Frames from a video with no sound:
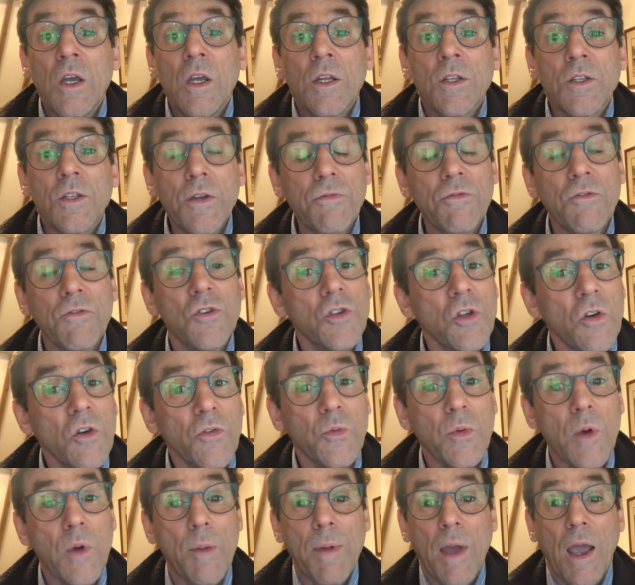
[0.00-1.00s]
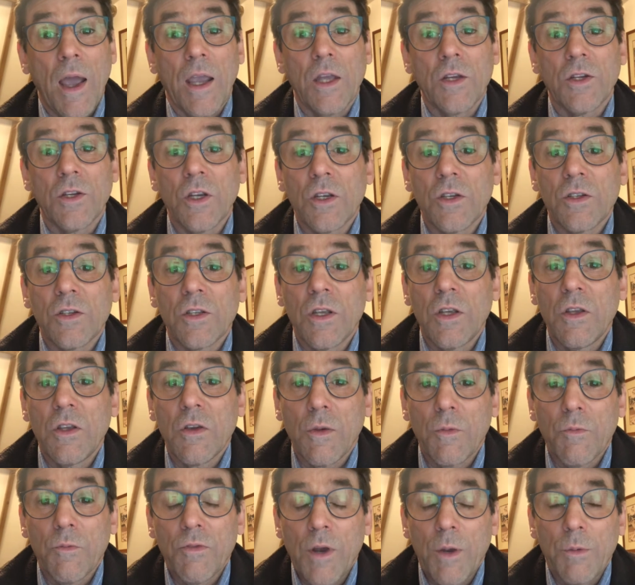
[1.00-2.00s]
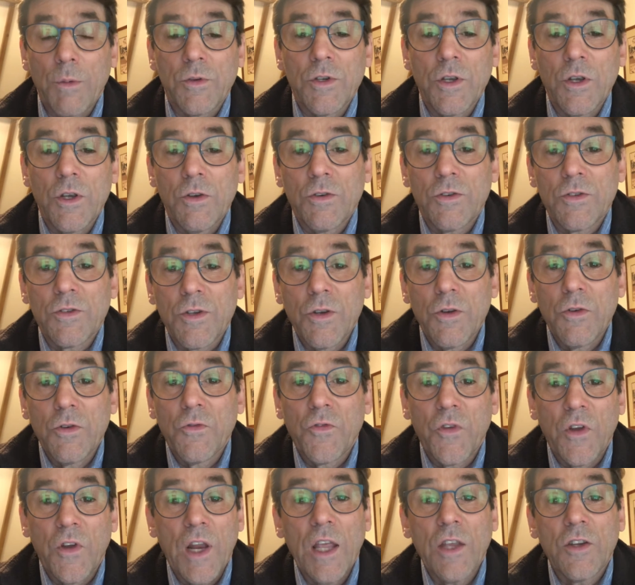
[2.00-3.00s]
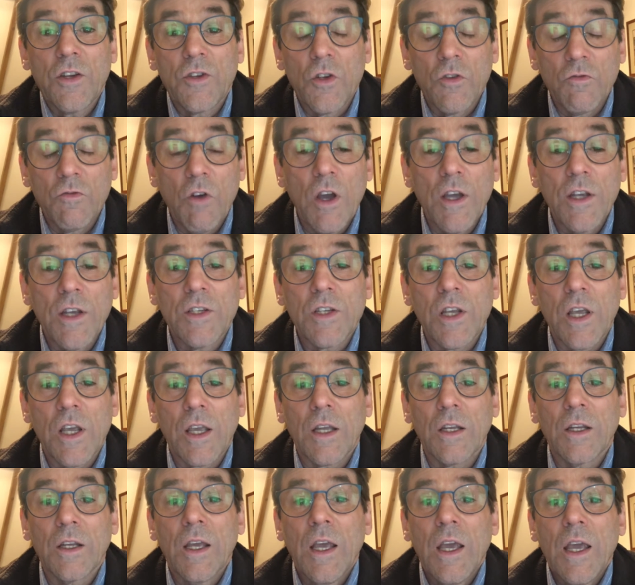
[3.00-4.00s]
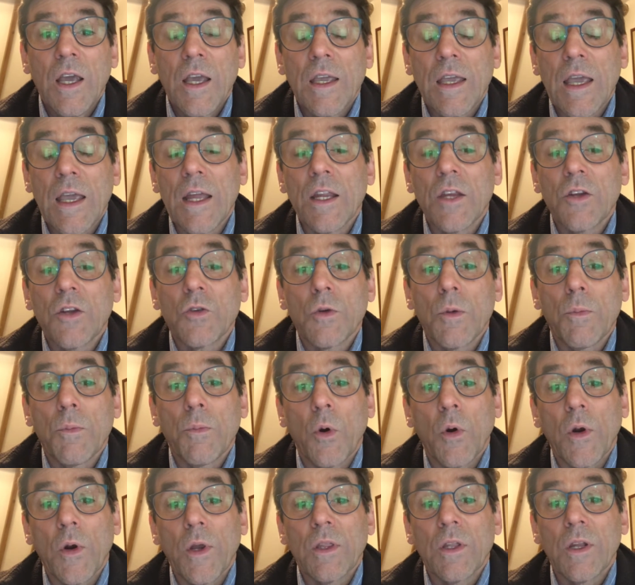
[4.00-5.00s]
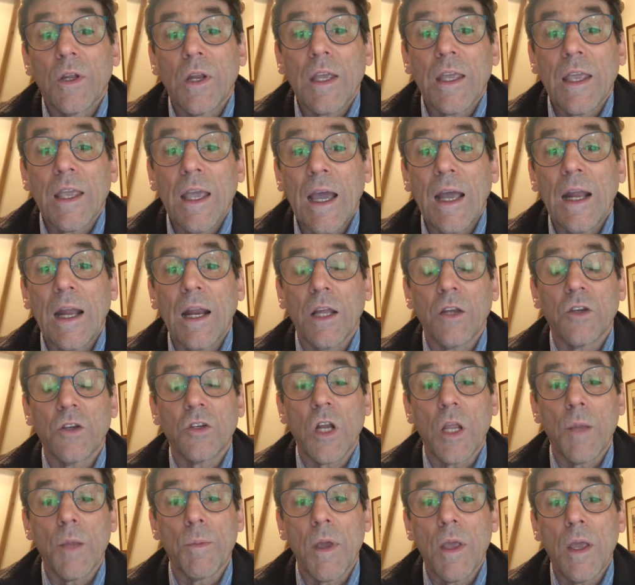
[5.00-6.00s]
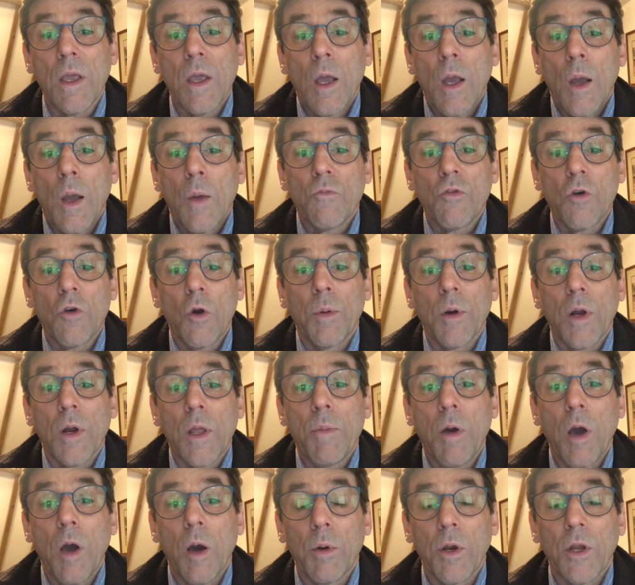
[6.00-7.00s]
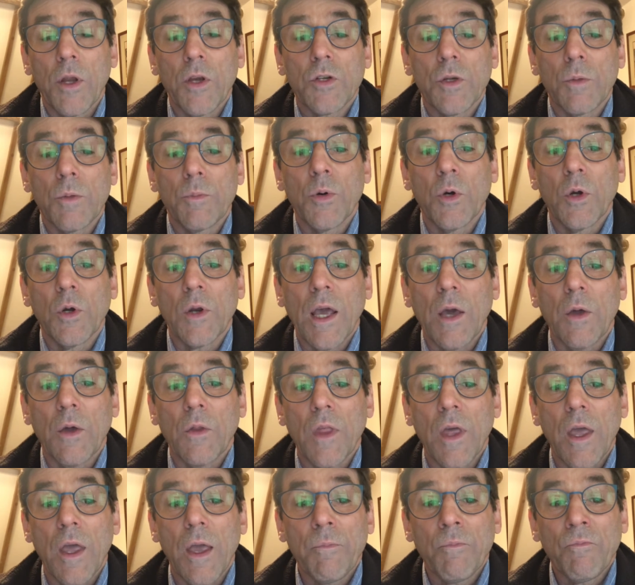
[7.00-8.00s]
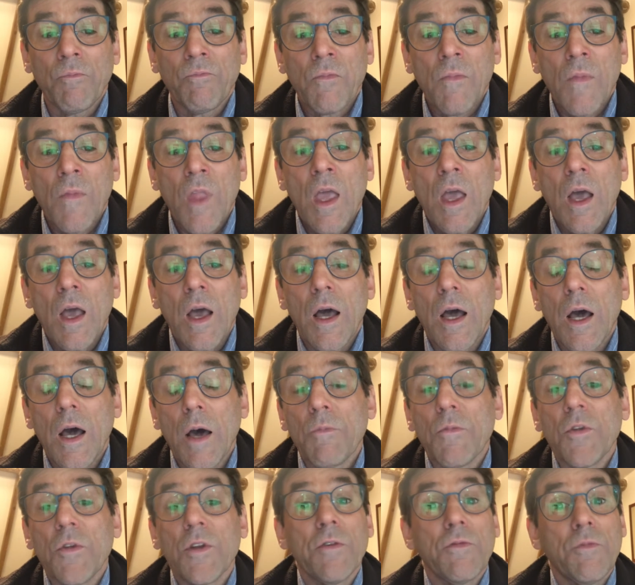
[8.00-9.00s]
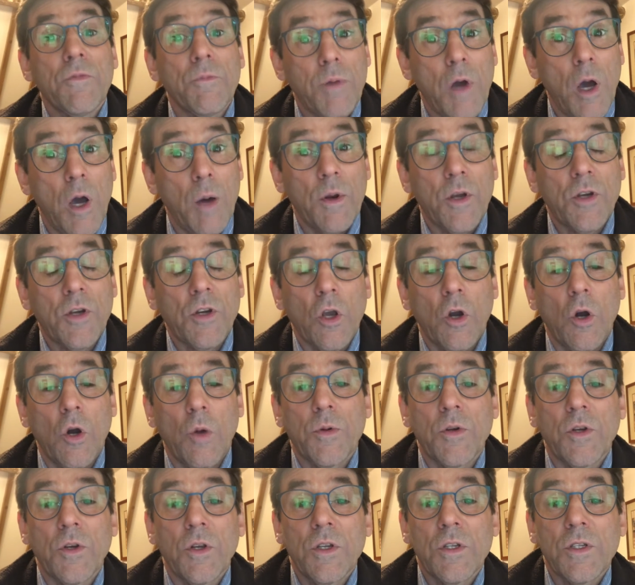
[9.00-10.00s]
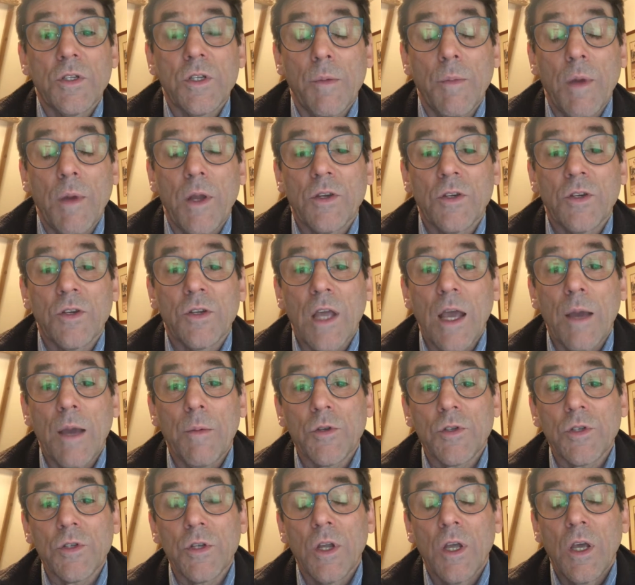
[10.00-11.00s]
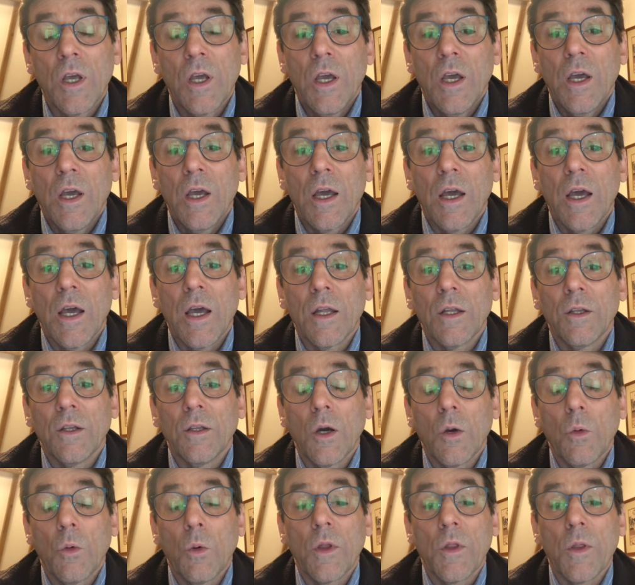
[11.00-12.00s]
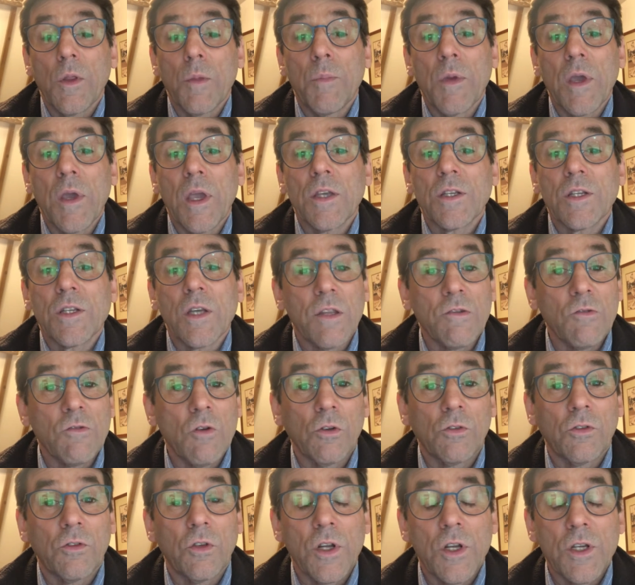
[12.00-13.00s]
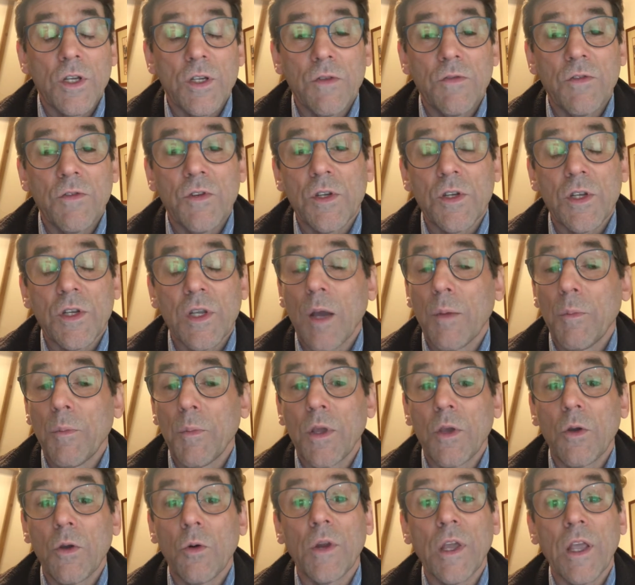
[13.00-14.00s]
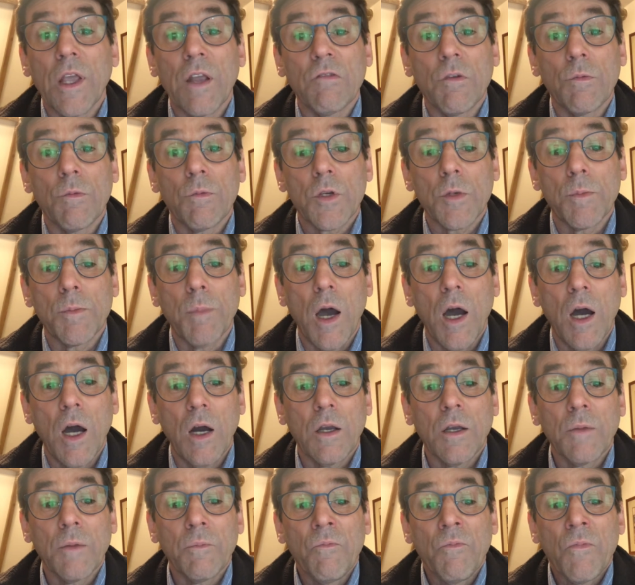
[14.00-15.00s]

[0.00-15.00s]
Different software packages that you can perhaps use to finesse your writing and get it to a point that it can actually be properly published and put out there. The different publishing options, I mentioned Amazon, and one of the biggest other alternatives is a company called Ingram Spark.